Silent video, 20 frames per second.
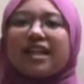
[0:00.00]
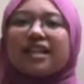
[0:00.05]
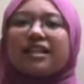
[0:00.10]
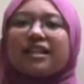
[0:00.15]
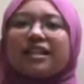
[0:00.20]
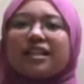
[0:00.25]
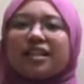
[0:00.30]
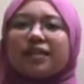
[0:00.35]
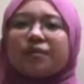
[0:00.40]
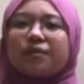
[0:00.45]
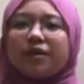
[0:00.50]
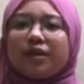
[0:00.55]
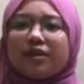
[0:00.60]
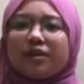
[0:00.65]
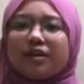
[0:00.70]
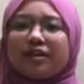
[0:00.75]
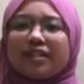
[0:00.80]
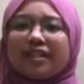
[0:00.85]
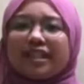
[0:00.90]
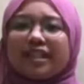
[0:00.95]
This is
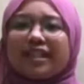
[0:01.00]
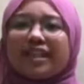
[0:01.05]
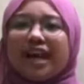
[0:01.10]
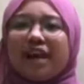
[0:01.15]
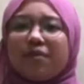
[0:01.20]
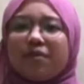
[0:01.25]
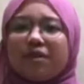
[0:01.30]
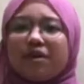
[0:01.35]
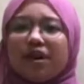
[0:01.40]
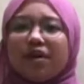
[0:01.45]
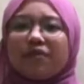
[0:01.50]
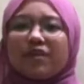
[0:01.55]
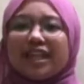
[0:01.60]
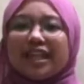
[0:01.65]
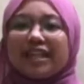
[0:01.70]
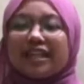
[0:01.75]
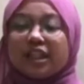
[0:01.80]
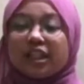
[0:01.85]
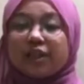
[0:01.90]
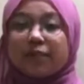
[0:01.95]
because the number of
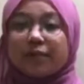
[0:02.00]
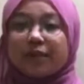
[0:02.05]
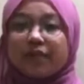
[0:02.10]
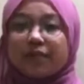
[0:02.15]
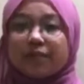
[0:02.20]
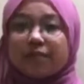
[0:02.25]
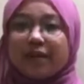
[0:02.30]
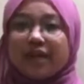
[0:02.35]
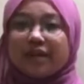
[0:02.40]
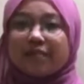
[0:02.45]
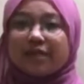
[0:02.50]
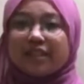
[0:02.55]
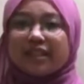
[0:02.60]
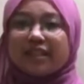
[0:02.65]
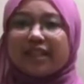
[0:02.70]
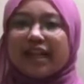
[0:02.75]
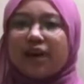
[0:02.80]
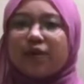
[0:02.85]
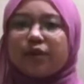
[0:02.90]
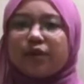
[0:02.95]
anticipated payments
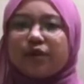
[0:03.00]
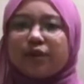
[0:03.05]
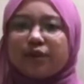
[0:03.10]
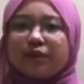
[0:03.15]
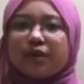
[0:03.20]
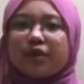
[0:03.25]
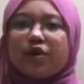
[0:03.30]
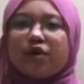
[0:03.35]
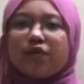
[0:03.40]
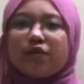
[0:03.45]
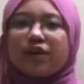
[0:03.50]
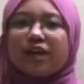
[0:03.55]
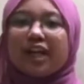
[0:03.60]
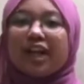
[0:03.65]
that will be over